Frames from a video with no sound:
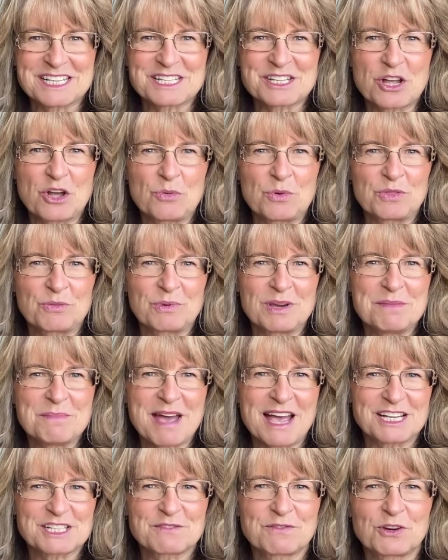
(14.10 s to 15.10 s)
Salt with
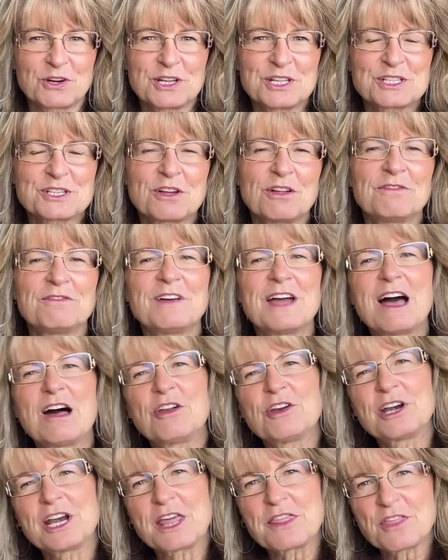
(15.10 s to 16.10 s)
RE/MAX Vernon Salt
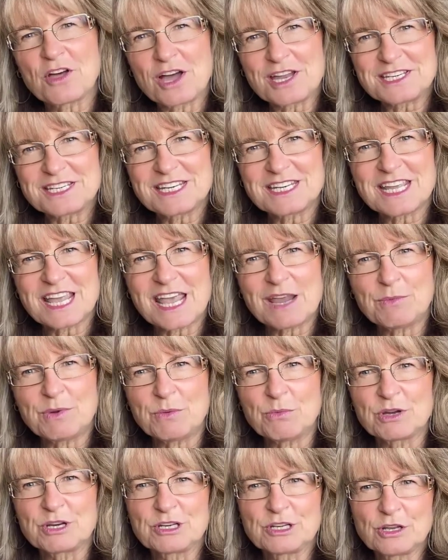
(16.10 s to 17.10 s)
Fowler, and I thought today
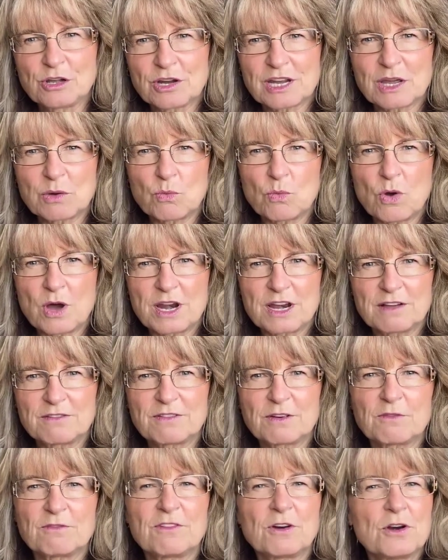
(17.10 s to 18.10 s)
we would look at one
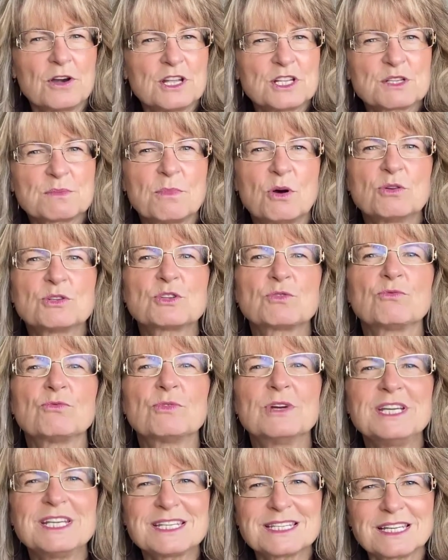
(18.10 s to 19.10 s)
of Vernon's most
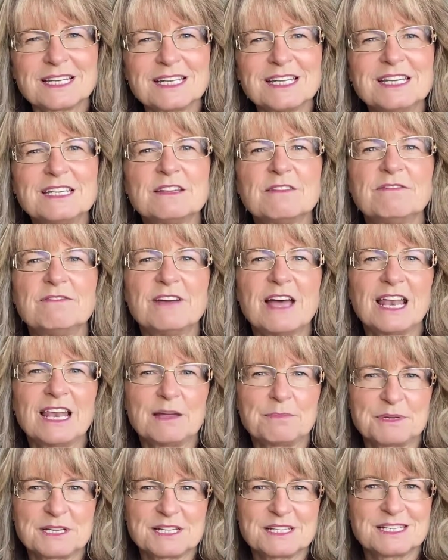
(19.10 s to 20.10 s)
recently
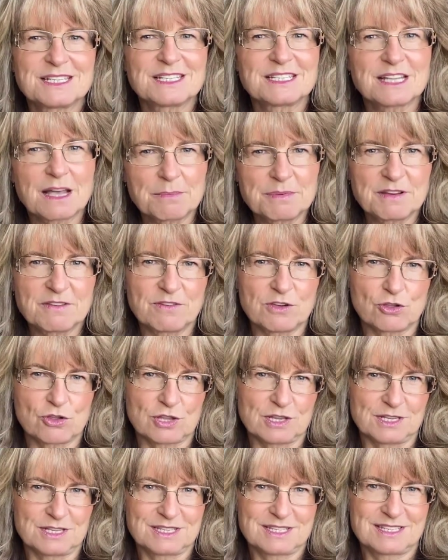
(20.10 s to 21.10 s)
developed
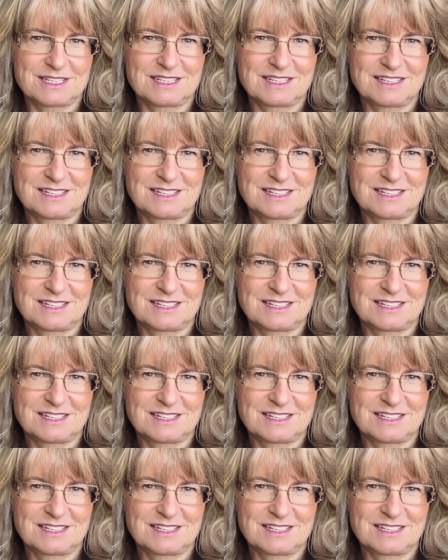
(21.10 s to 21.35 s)
subdivisions,